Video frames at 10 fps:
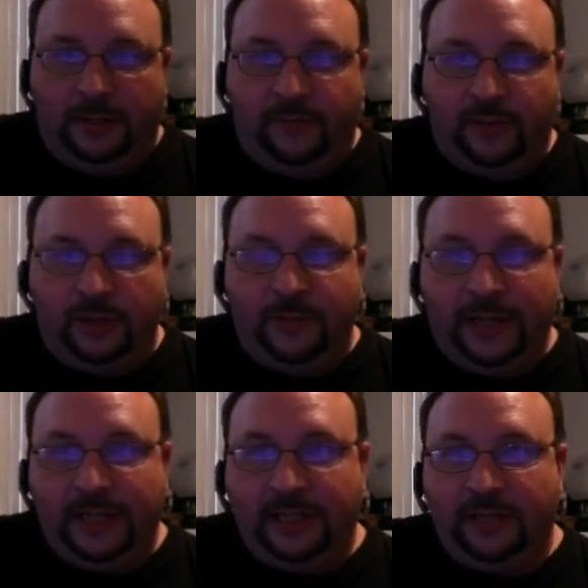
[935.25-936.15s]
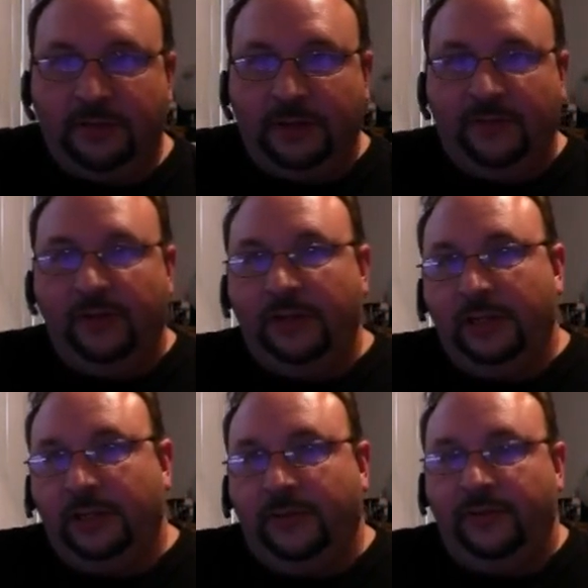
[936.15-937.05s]
So you might get this one if
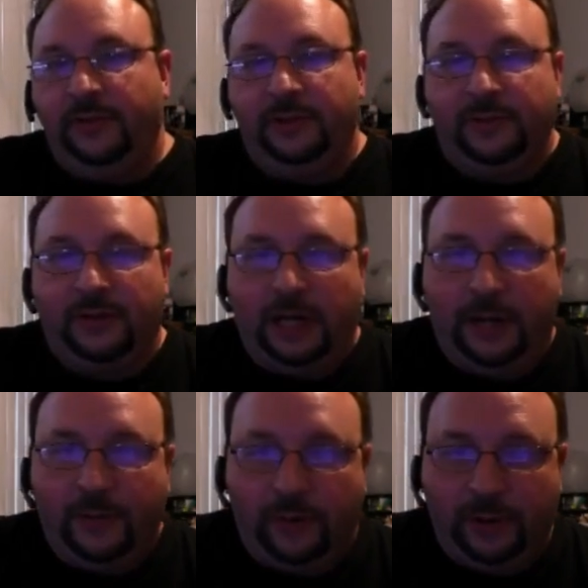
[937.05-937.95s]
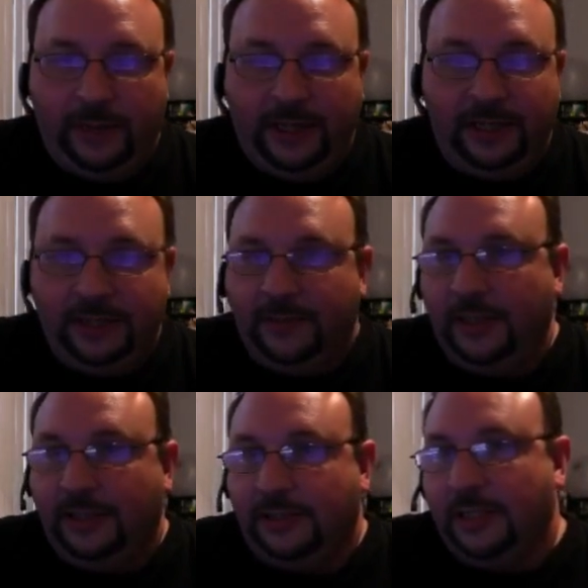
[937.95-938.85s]
you subscribe, or you might get something
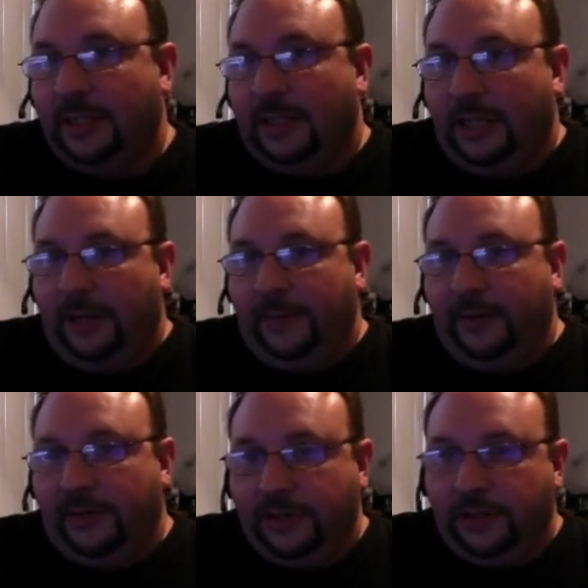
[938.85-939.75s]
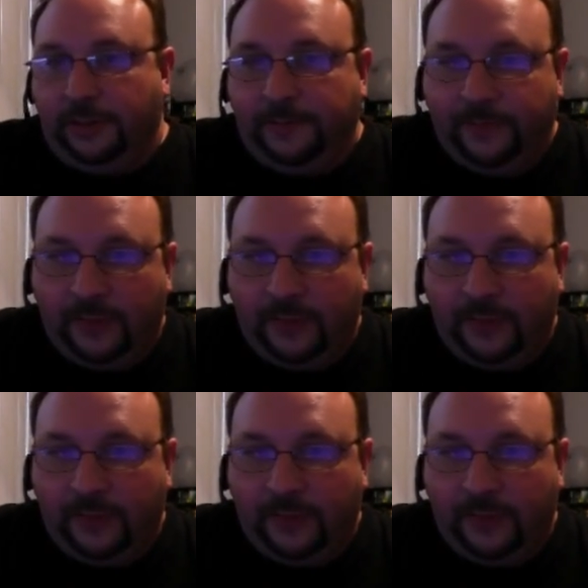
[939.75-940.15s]
else. I'm not really sure.